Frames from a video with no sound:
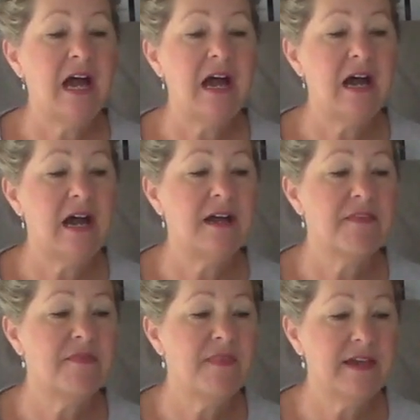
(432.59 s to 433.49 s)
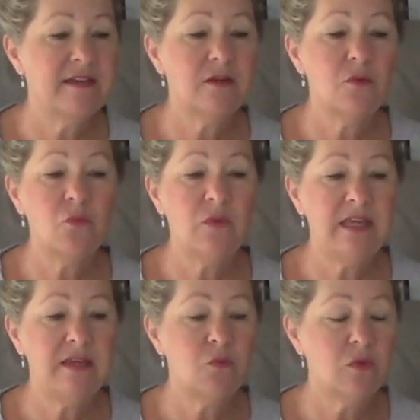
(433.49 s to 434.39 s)
Then
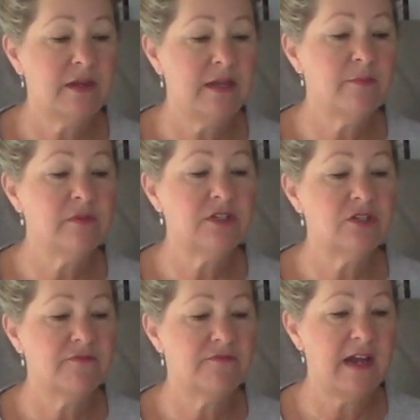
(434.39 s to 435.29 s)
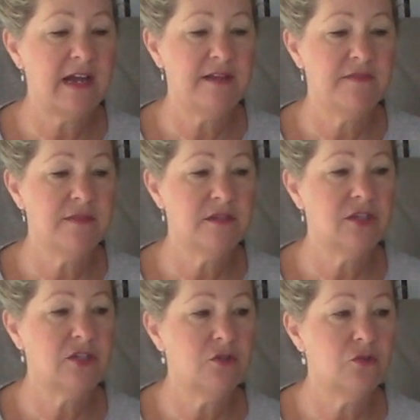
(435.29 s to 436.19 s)
we were able to find the
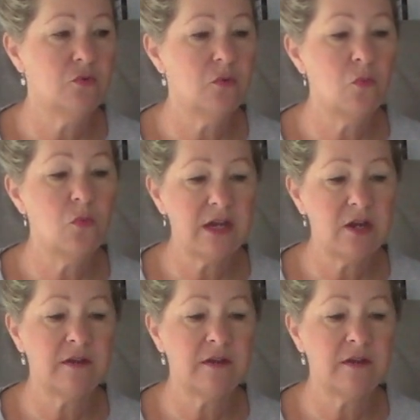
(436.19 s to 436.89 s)
two wicker,